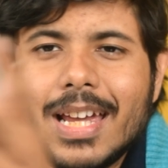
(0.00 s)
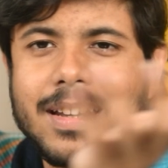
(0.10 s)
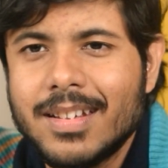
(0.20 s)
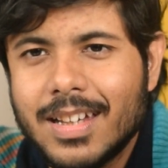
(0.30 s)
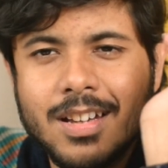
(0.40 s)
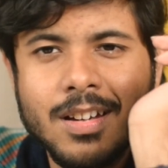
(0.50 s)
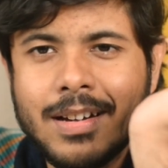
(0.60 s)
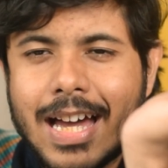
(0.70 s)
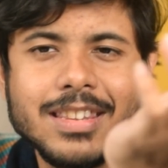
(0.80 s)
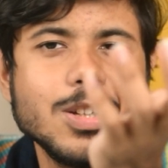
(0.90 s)
played
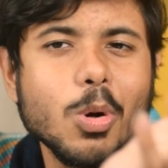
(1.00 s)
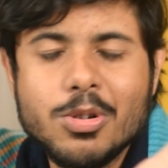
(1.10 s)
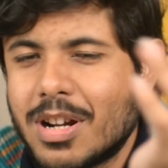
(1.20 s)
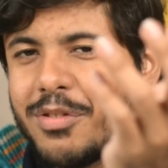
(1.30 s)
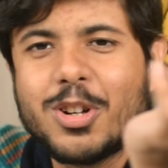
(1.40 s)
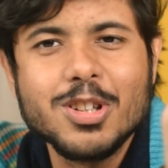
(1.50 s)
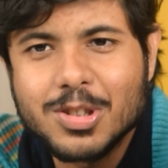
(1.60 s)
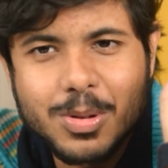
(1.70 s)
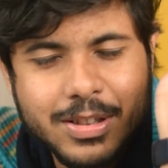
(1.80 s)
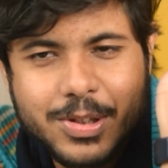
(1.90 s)
at the Old Trafford on
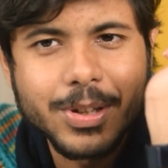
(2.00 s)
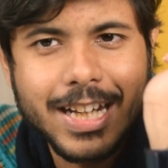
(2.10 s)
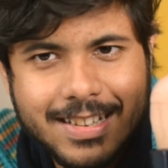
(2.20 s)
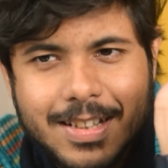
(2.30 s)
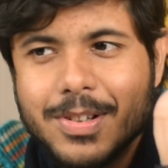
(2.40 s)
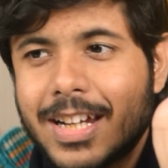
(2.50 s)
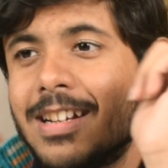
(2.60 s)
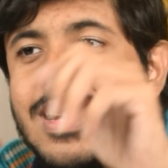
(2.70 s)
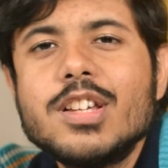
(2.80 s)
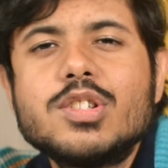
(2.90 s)
so-and-so date, right?